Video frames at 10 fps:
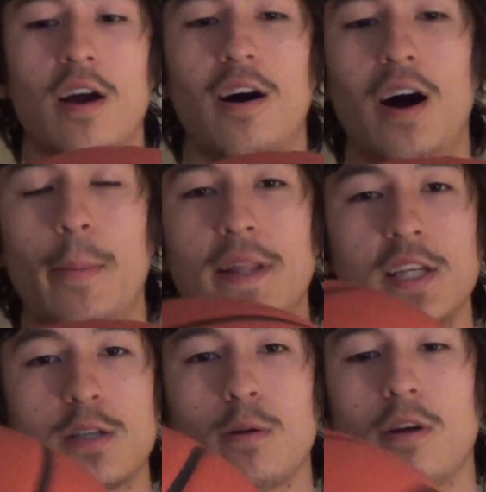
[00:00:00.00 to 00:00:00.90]
Um, and
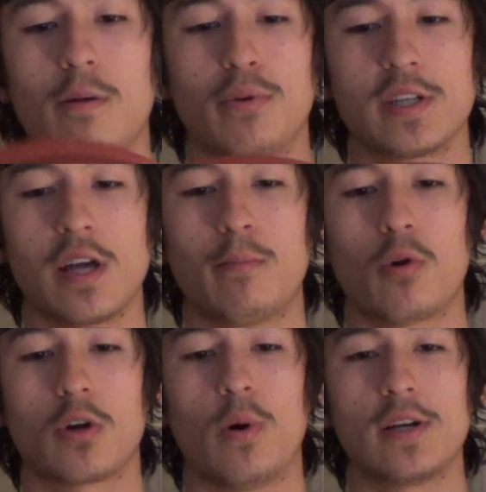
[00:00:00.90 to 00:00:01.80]
this brings up
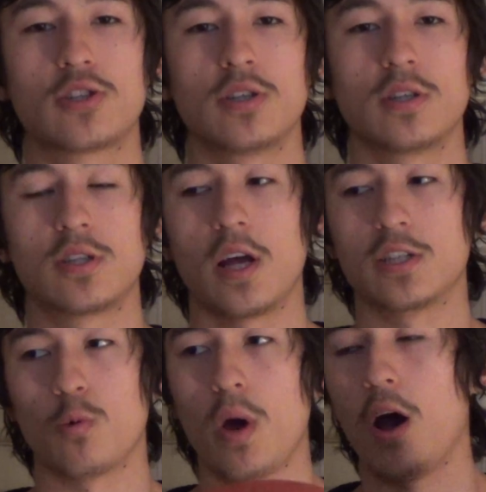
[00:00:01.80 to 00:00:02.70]
more questions
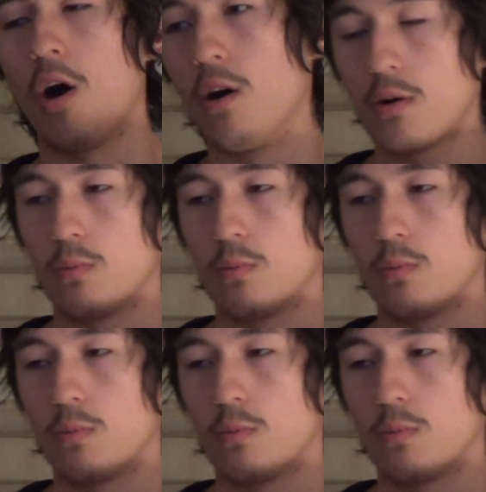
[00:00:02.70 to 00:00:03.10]
as well,